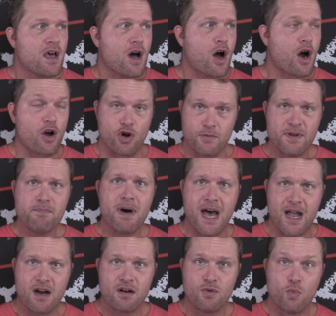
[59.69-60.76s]
are Urban
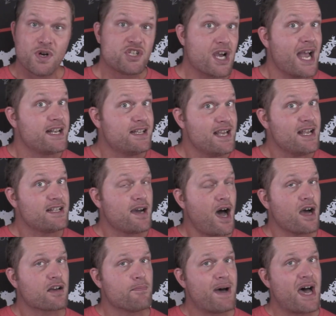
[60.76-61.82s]
Meyer, which I did
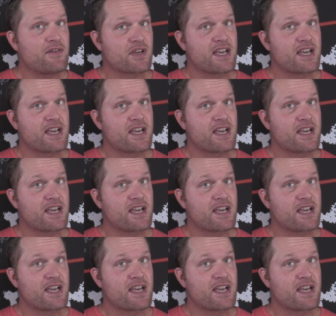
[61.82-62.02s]
talk about in